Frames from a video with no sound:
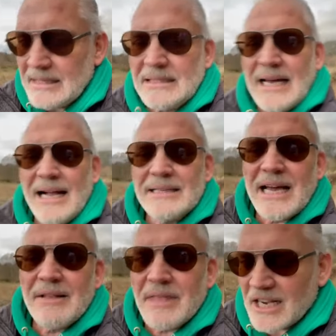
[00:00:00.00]
dial
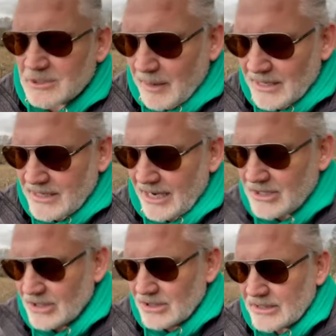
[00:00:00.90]
down the
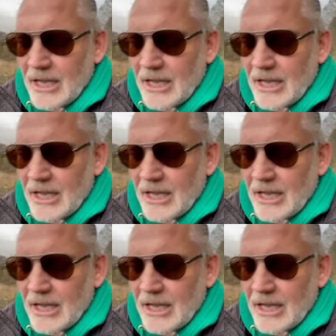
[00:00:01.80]
expectations,